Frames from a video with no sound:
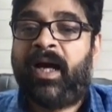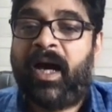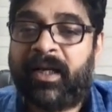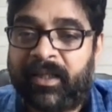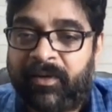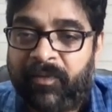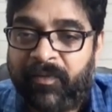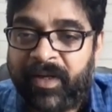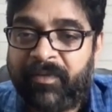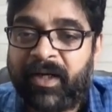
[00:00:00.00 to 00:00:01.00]
Another
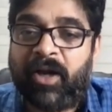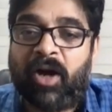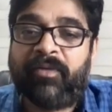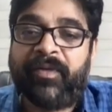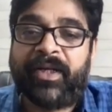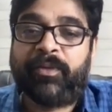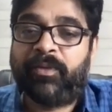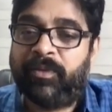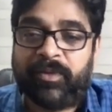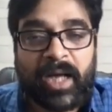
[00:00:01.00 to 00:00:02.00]
V1 dot V2
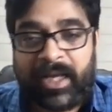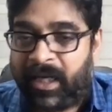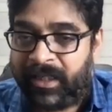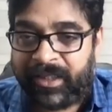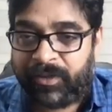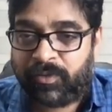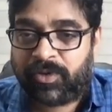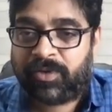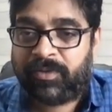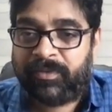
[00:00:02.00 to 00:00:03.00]
I already
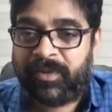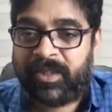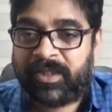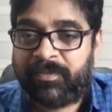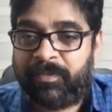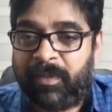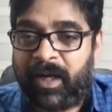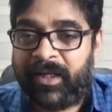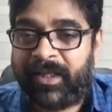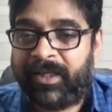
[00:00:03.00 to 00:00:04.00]
used. This
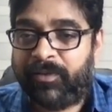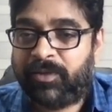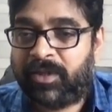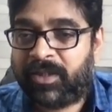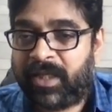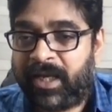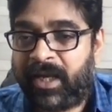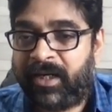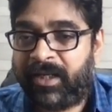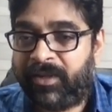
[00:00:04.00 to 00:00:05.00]
already used. This I
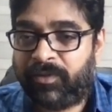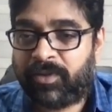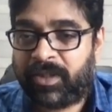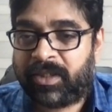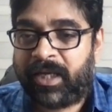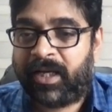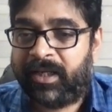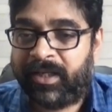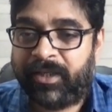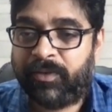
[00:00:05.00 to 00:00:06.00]
already used. This I
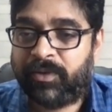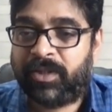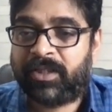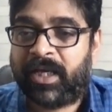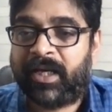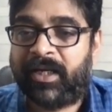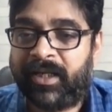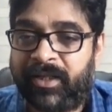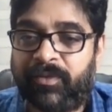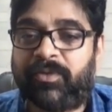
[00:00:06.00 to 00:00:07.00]
already used. This I already
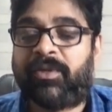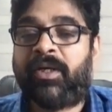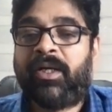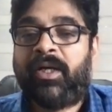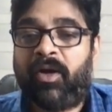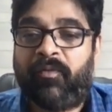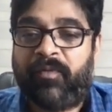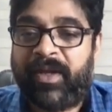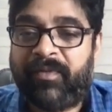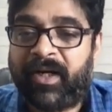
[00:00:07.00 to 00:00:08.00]
used. Now
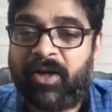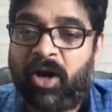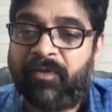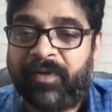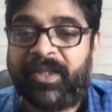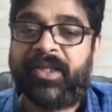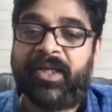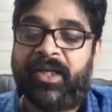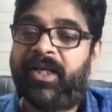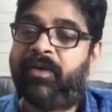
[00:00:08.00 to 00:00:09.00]
V1 dot
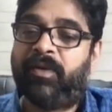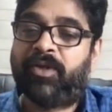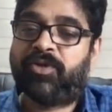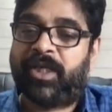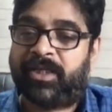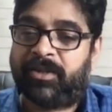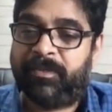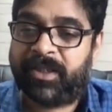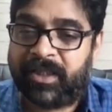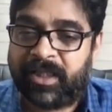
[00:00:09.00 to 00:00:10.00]
V3 equal to 6
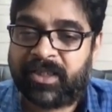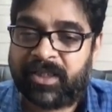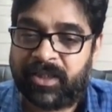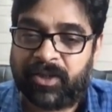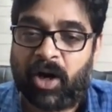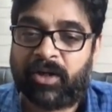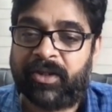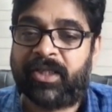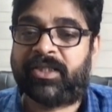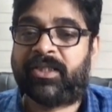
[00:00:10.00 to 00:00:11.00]
means this dot
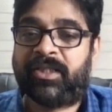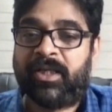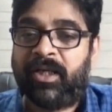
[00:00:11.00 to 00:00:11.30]
this